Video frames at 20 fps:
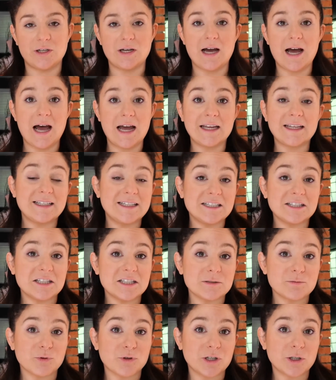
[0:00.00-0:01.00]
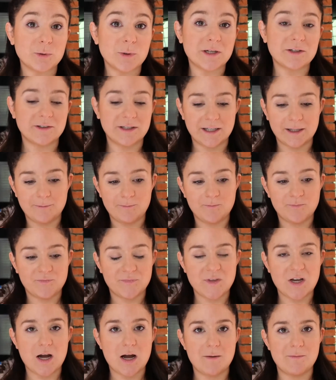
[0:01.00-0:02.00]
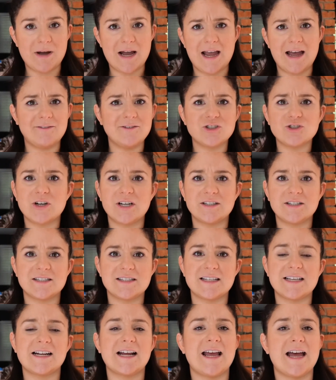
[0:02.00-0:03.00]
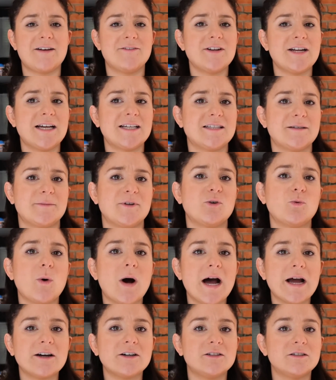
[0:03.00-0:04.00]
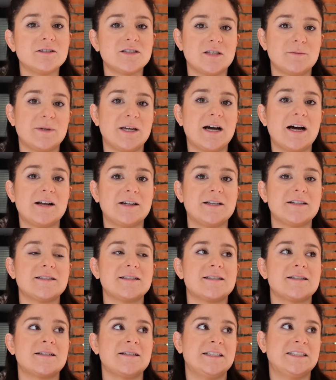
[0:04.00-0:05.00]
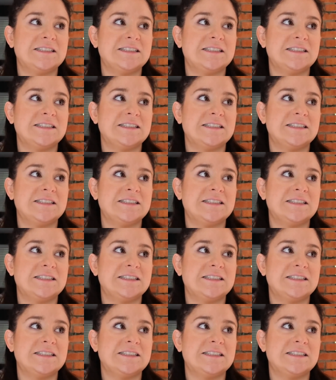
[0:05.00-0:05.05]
I eat these pretty quickly. I haven't tried this, and I haven't had them in a while, to be honest.